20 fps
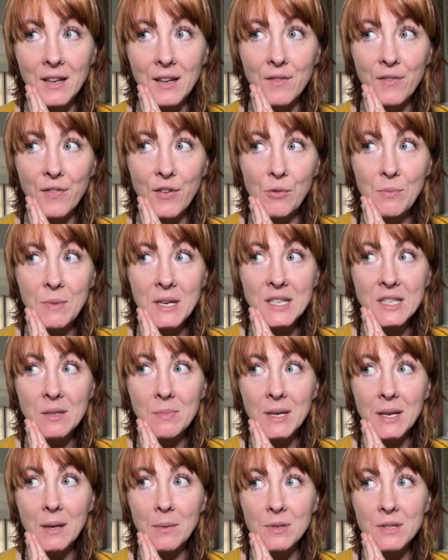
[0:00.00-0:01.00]
For me to
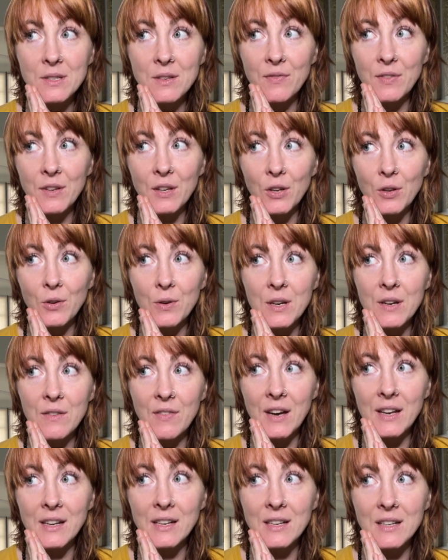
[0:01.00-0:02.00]
be able to feel grief,
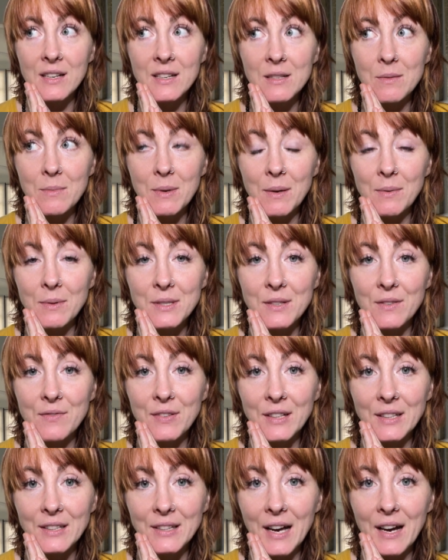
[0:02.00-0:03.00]
I needed to be able to
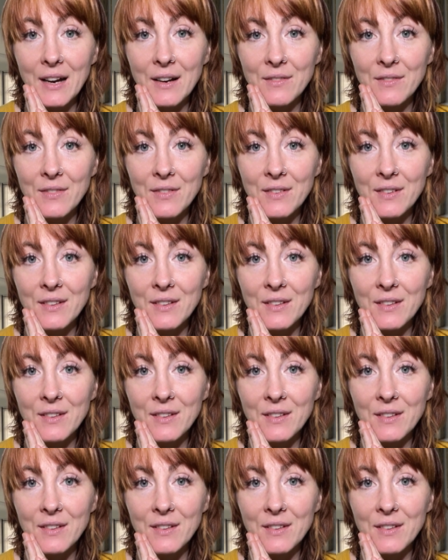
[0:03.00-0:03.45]
feel love.